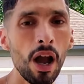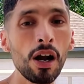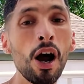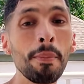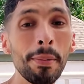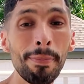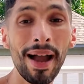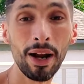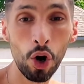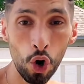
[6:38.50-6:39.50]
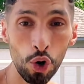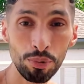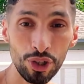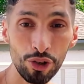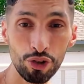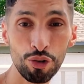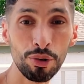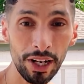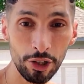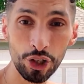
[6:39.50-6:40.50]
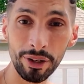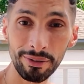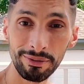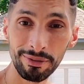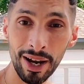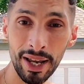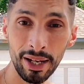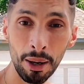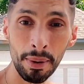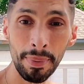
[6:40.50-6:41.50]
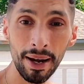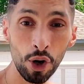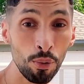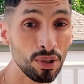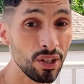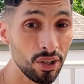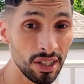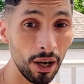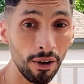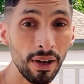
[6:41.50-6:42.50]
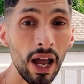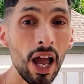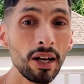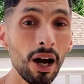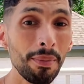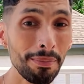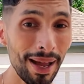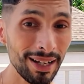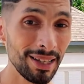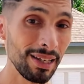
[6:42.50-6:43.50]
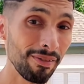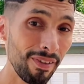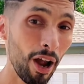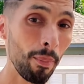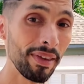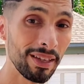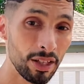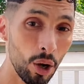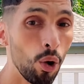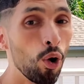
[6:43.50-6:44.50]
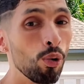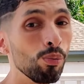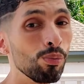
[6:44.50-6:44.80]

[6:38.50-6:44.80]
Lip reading: coming back home to your true nature, right? Coming back home to yourself. Coming back to the environment that's a home,